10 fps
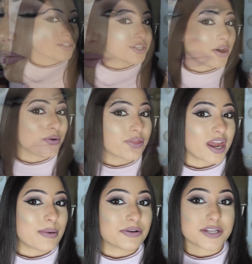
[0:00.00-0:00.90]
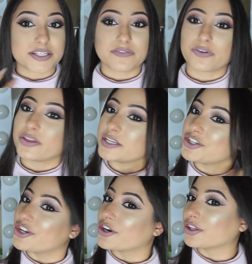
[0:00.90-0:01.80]
So that about does it for this
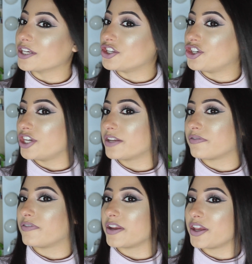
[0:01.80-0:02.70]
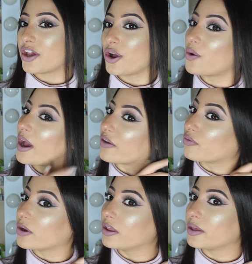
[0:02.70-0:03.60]
shit or legit video. I
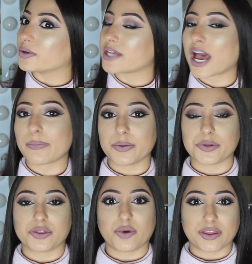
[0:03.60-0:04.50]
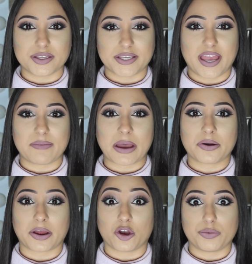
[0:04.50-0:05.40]
really was happy with the way this came
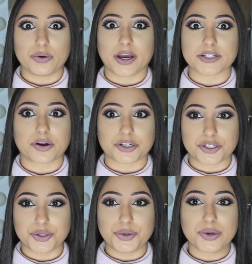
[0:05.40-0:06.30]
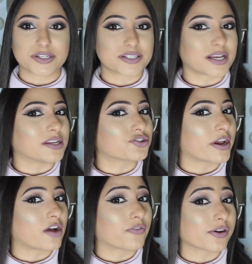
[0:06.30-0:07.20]
out. I hope you guys are too and decide to try
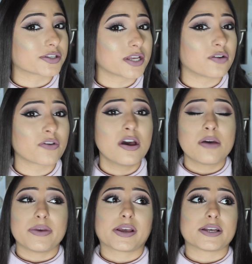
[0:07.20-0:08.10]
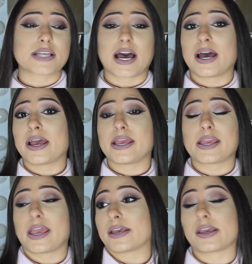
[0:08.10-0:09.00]
it out for yourself, because I
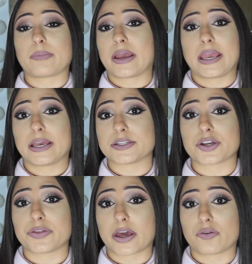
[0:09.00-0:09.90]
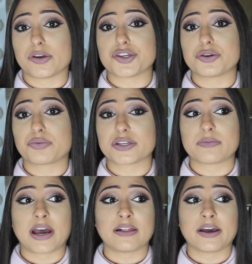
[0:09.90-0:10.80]
can't get my hands on that original
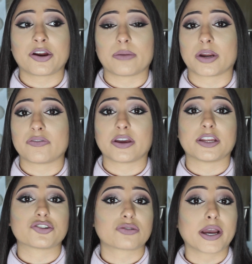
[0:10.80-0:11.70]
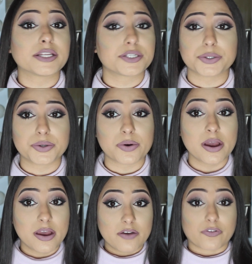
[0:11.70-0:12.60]
Prism highlighter. I'm not even going to try to
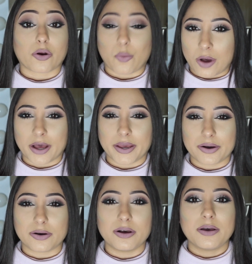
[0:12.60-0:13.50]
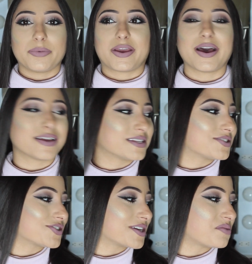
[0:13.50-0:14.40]
for a while because
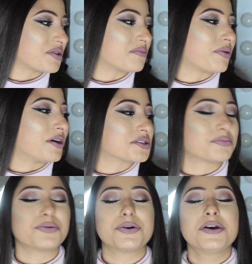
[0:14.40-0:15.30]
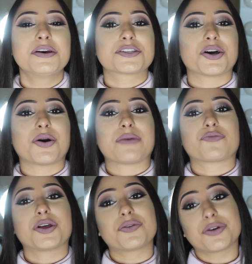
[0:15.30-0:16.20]
it's just going to be impossible. So I'm
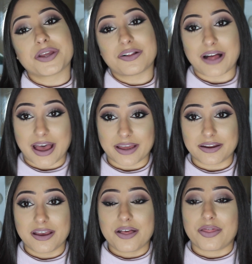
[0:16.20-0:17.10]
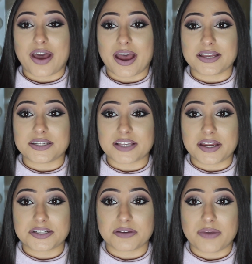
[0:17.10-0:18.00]
really, really glad that I
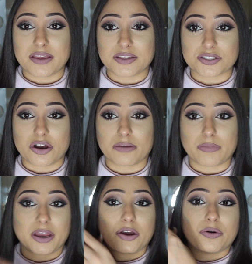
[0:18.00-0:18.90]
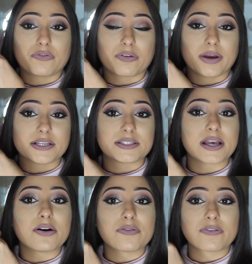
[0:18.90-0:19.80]
decided to make this on my own for
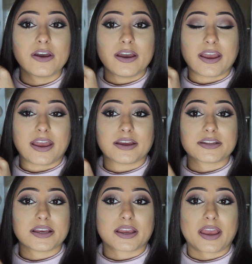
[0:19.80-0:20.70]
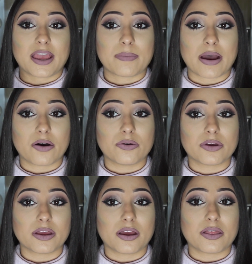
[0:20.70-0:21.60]
myself, and it came out
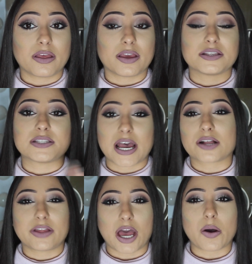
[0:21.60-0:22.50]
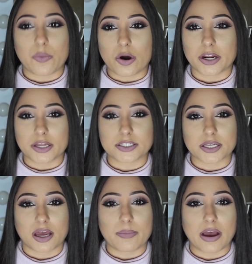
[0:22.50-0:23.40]
exactly how I wanted it to
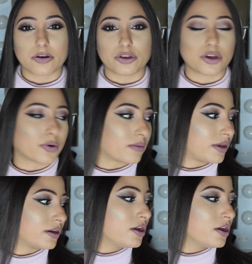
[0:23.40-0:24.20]
come out, you know what I mean?